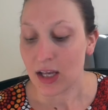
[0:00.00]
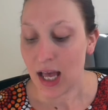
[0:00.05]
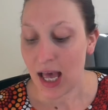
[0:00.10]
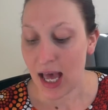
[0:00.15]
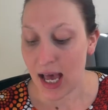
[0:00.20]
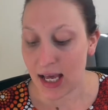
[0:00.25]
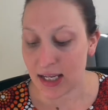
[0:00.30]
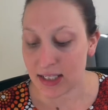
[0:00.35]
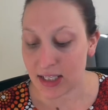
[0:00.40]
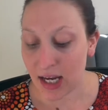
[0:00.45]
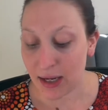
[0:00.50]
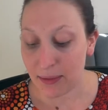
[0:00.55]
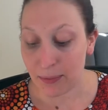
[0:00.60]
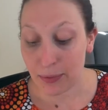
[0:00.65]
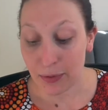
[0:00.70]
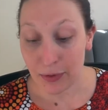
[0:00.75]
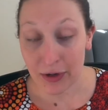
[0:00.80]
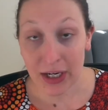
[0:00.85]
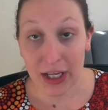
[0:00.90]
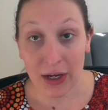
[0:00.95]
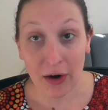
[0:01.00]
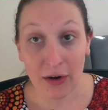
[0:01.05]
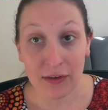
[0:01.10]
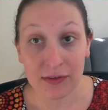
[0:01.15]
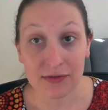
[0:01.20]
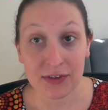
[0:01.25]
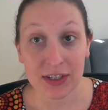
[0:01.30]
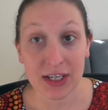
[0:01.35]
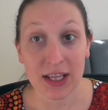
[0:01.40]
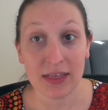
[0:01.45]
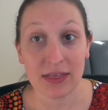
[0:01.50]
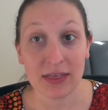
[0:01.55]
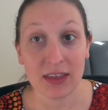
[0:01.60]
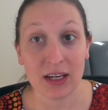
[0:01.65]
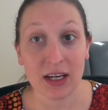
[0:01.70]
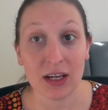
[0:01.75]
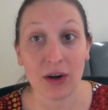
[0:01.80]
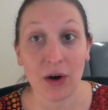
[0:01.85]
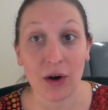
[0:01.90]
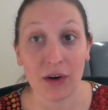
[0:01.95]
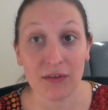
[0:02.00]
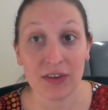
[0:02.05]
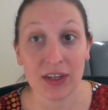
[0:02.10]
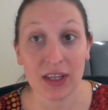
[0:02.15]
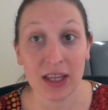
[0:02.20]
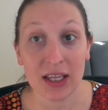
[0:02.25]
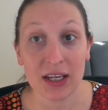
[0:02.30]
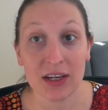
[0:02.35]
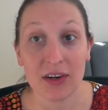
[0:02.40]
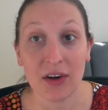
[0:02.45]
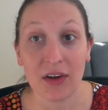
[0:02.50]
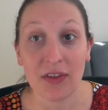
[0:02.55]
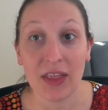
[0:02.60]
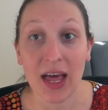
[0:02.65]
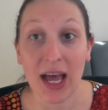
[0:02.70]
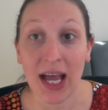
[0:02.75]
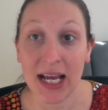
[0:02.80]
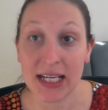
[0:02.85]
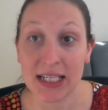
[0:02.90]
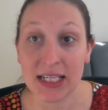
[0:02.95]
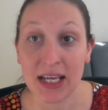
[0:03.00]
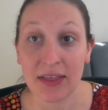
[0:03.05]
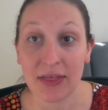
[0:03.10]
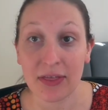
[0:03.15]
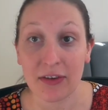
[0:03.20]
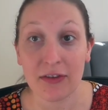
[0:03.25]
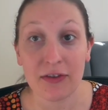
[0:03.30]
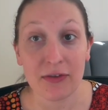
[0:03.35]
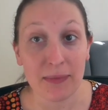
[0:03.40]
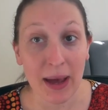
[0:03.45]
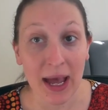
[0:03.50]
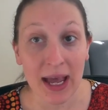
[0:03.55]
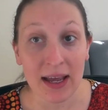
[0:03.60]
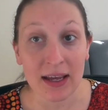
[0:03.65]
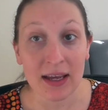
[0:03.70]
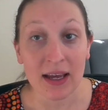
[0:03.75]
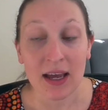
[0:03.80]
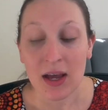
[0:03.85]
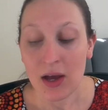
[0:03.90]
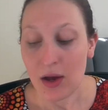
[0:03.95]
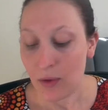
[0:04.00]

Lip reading: And I'm pretty confident that I ovulated on the 18th of May,